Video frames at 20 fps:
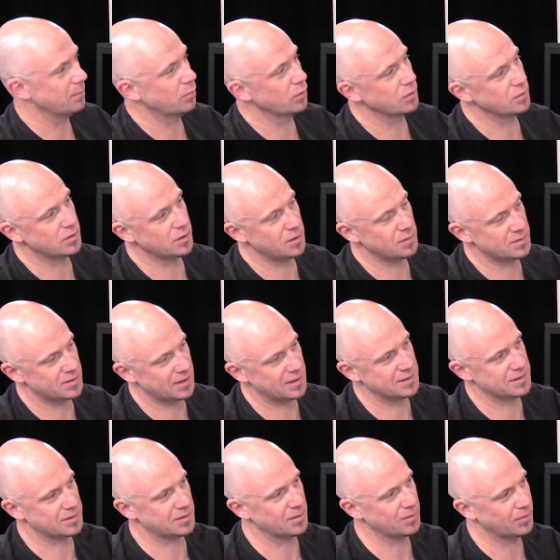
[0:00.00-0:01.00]
But do you
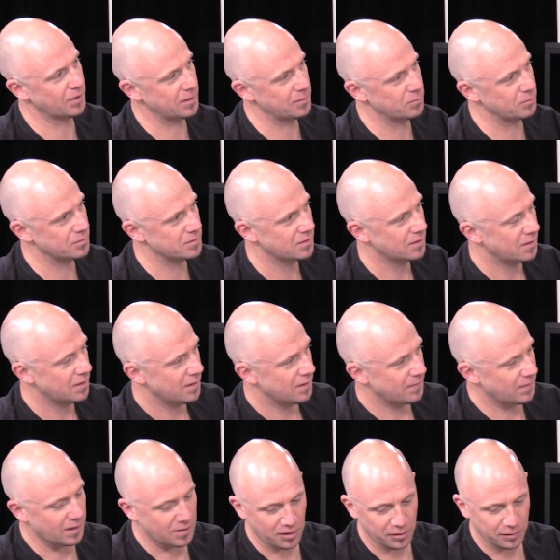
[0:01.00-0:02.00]
sense that they would
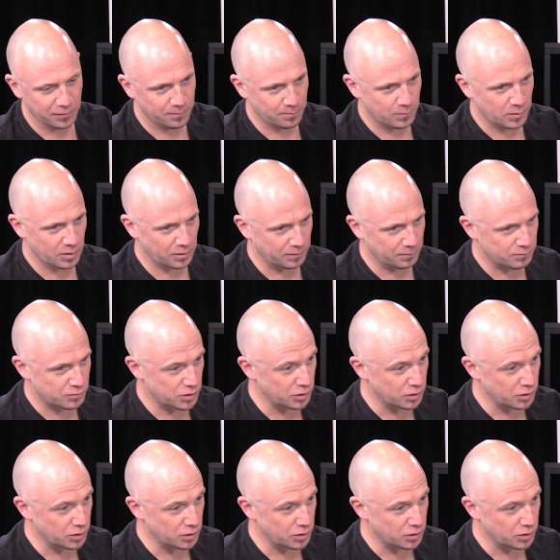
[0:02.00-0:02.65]
they're kind of kind of